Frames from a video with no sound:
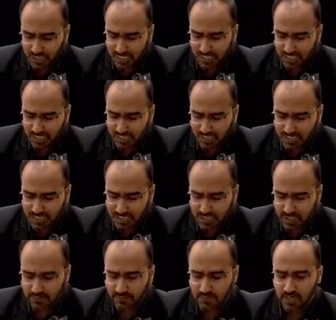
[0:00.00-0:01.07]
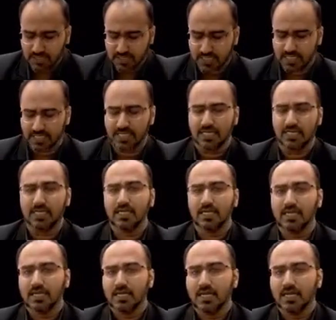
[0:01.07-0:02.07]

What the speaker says: 10 liters of oxygen.